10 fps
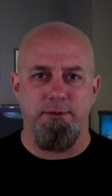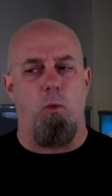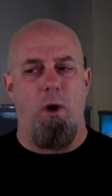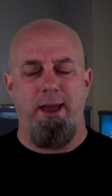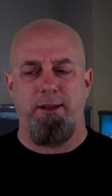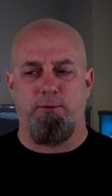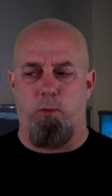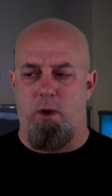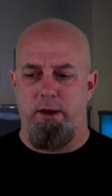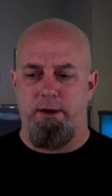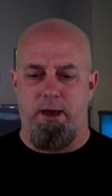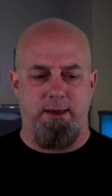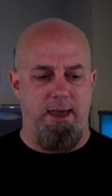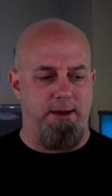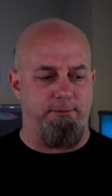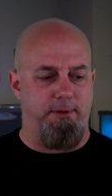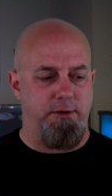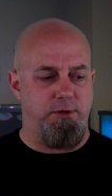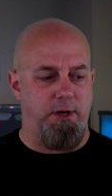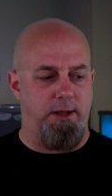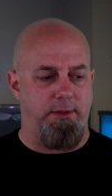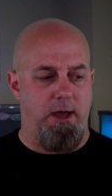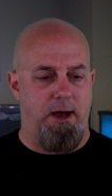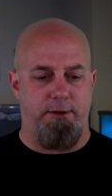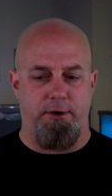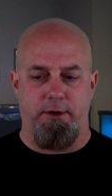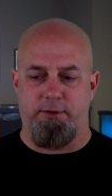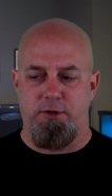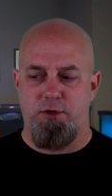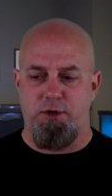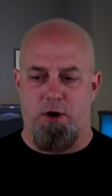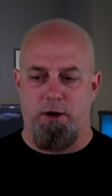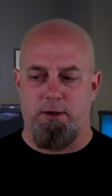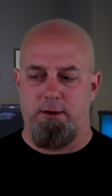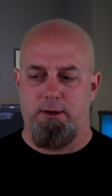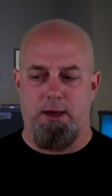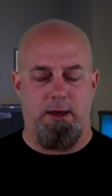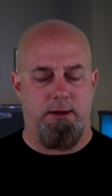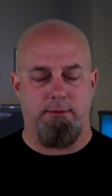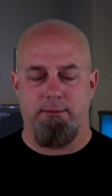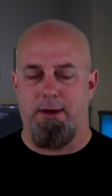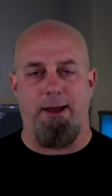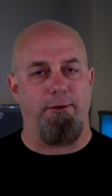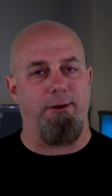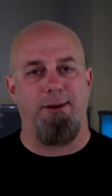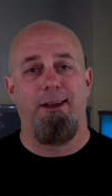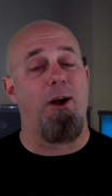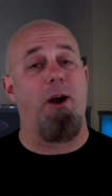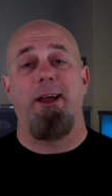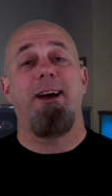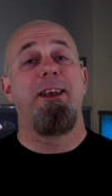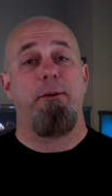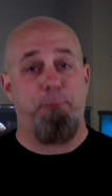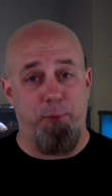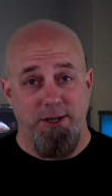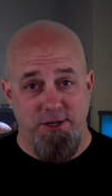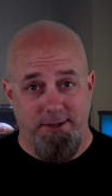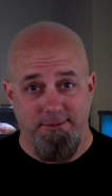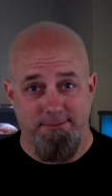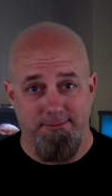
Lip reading: Why is one a catfish and the other is a shark? I don't know. All right, enough preaching.